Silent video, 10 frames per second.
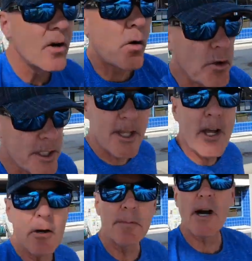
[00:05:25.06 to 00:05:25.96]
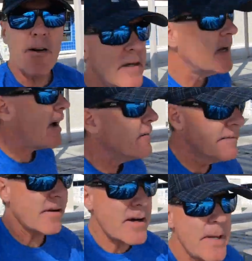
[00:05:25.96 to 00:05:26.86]
holding the GoPro out in
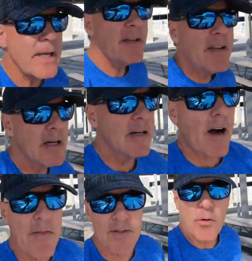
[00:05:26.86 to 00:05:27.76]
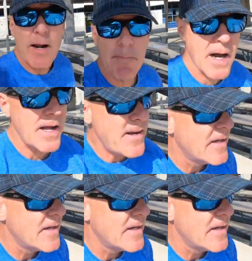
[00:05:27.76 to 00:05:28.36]
front of me on the tripod,